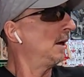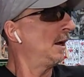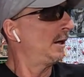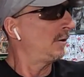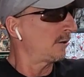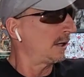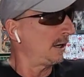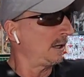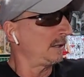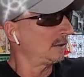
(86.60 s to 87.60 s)

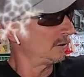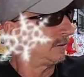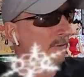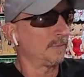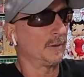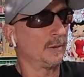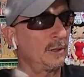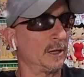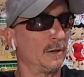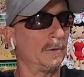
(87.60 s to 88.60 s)
AOK. So here
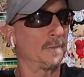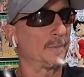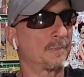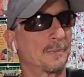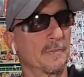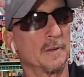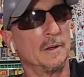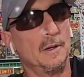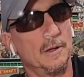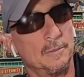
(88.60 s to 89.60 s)
we go.
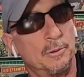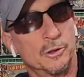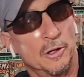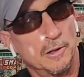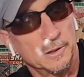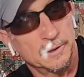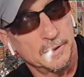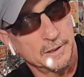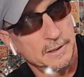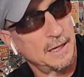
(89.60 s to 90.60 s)
Push all this to
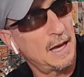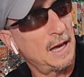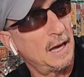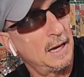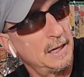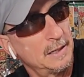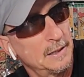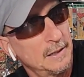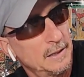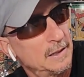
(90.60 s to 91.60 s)
the side.